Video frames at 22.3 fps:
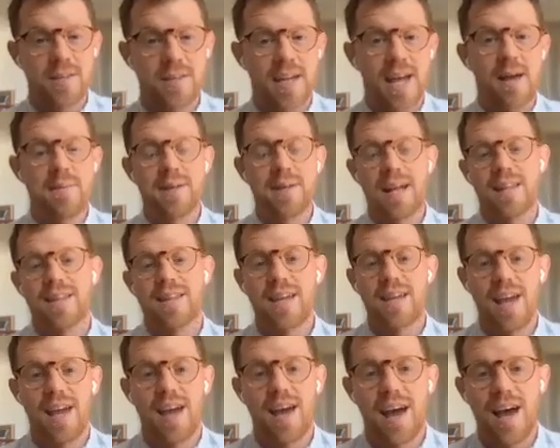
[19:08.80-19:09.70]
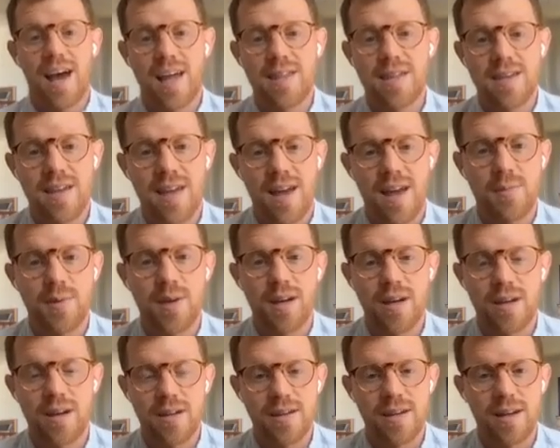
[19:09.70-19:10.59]
I mean, I think
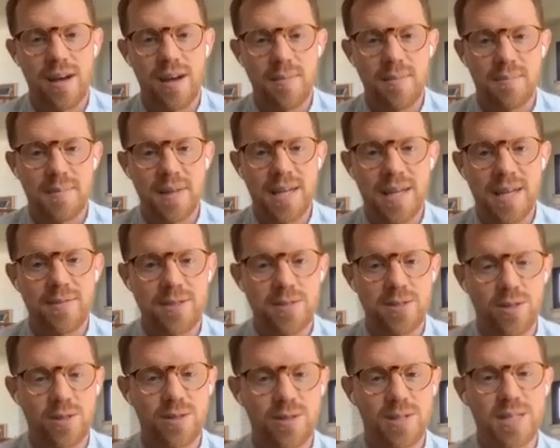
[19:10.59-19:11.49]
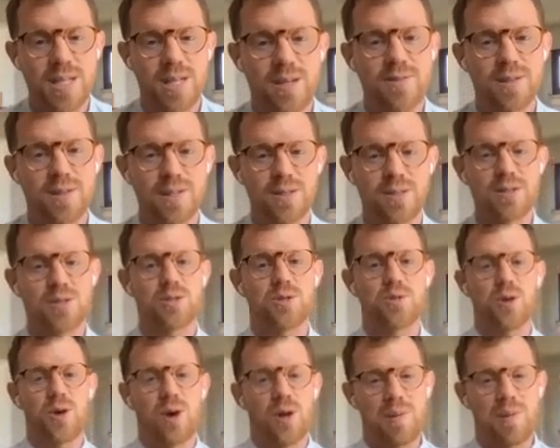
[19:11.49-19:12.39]
Emma even sold herself a little
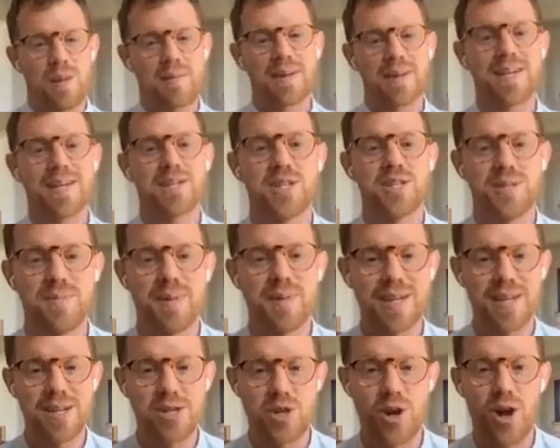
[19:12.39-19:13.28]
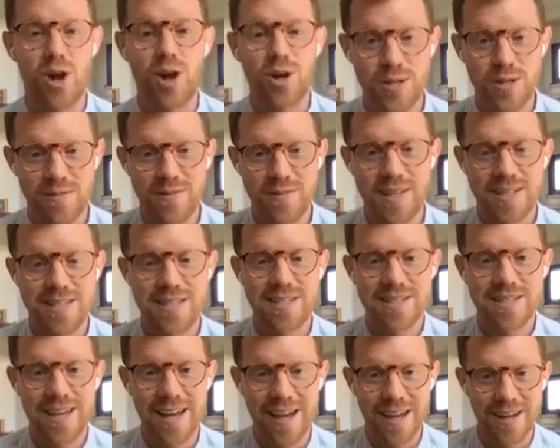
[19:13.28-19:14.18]
short, maybe because she's been in charge of this
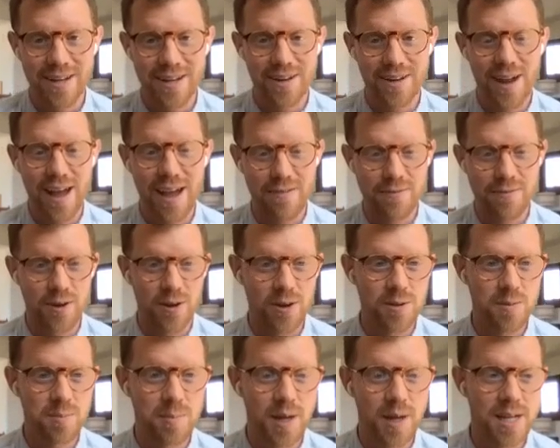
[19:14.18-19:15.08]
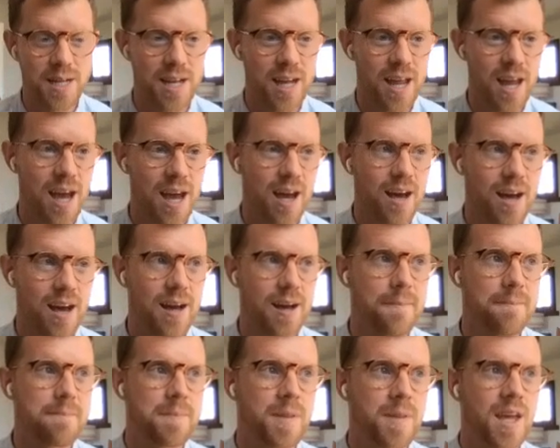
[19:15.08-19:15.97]
entire effort. But I
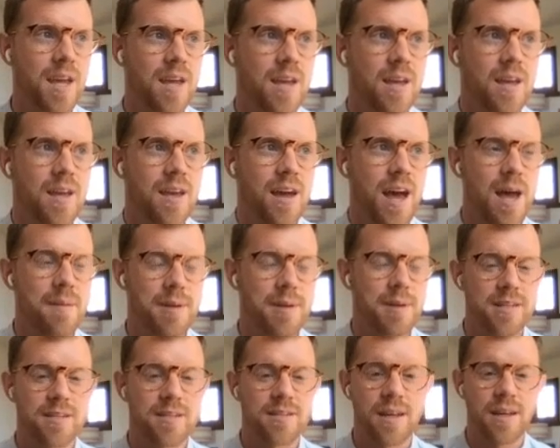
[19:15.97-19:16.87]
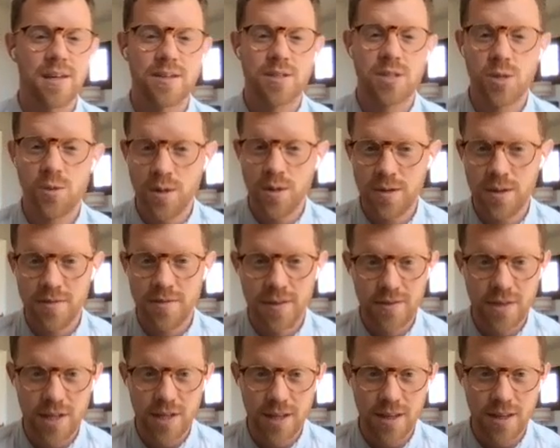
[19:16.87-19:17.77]
mean,
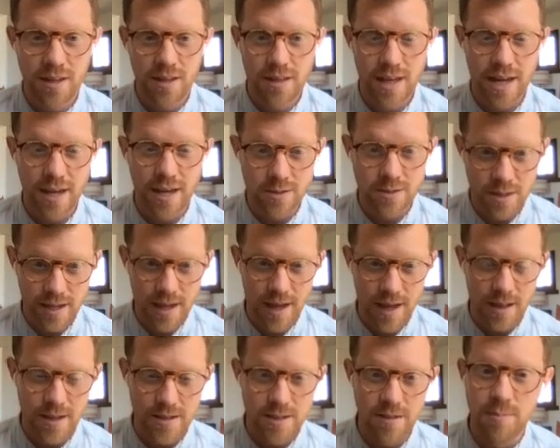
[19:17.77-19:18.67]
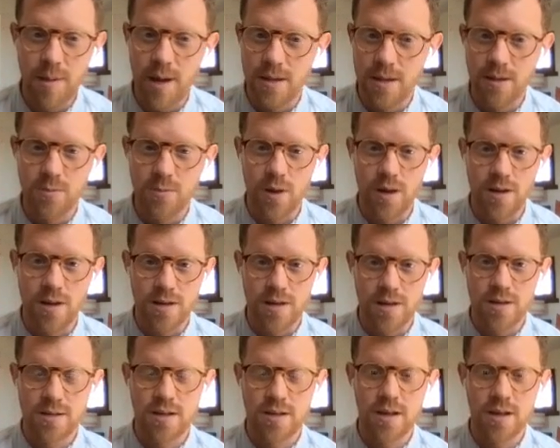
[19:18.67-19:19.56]
250,000 gallons of bottled
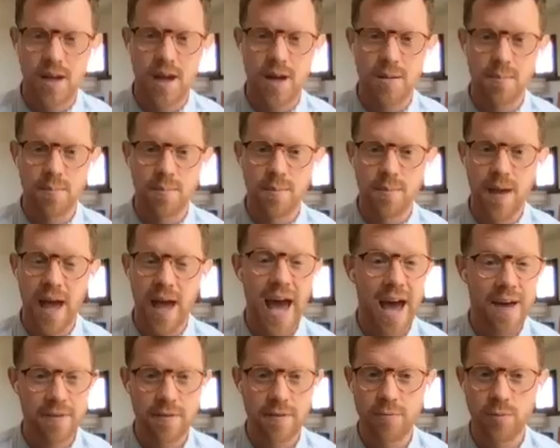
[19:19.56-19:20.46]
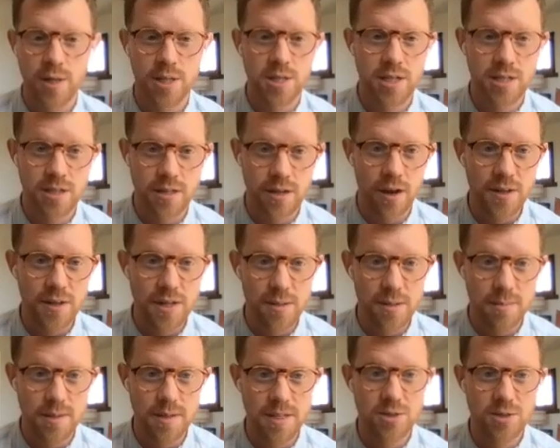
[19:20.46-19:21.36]
water, half of which has already
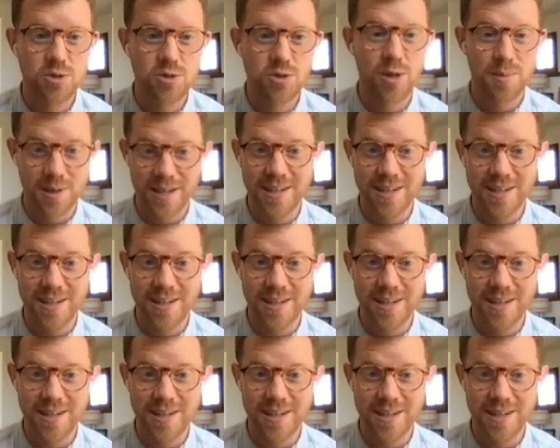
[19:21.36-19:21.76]
been distributed.